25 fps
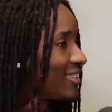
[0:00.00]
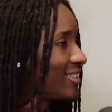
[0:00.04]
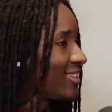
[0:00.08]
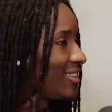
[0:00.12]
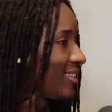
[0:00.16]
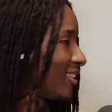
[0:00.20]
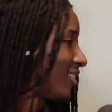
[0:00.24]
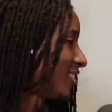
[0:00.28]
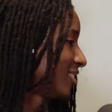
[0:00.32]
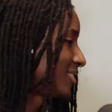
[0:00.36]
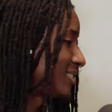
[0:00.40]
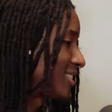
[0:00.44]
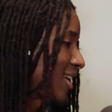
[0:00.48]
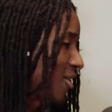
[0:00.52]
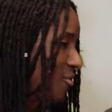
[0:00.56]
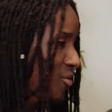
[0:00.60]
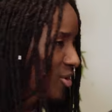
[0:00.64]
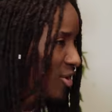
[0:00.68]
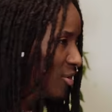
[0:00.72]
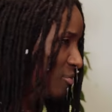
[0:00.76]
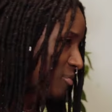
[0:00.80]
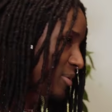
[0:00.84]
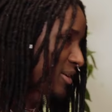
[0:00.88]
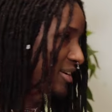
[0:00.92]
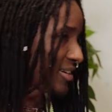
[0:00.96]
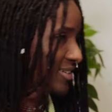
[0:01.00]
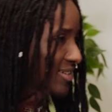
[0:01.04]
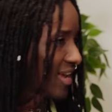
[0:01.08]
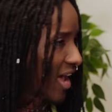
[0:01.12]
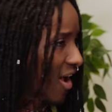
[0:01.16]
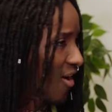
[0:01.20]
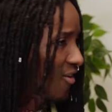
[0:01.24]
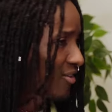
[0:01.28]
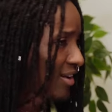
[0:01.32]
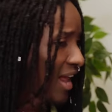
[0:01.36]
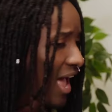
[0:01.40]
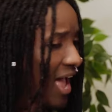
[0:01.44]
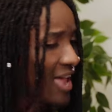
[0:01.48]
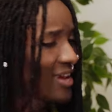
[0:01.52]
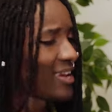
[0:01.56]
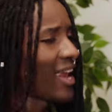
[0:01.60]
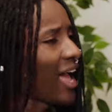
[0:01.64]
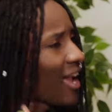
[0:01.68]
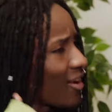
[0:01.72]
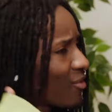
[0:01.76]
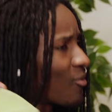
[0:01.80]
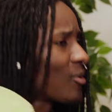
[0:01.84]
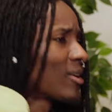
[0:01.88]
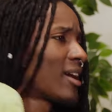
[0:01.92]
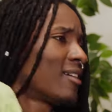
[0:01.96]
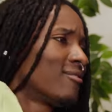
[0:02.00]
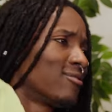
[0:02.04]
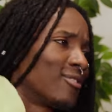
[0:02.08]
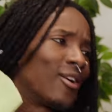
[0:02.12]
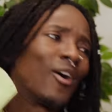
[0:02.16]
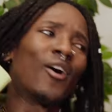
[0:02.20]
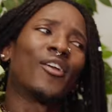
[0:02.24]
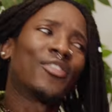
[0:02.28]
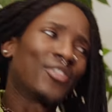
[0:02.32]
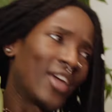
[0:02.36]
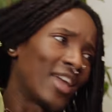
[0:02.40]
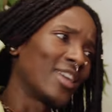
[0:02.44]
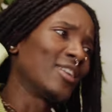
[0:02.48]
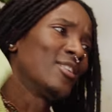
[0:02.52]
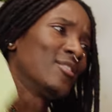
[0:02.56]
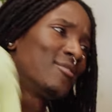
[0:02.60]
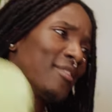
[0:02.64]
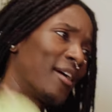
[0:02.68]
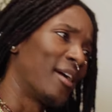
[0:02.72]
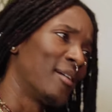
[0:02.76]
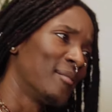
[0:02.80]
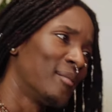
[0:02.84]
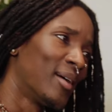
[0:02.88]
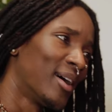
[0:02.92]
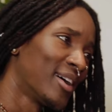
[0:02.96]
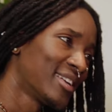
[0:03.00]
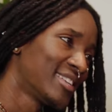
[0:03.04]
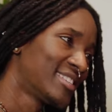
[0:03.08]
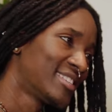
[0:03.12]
You know, it's like, what are you putting down? I like what I've got. Thank you very much.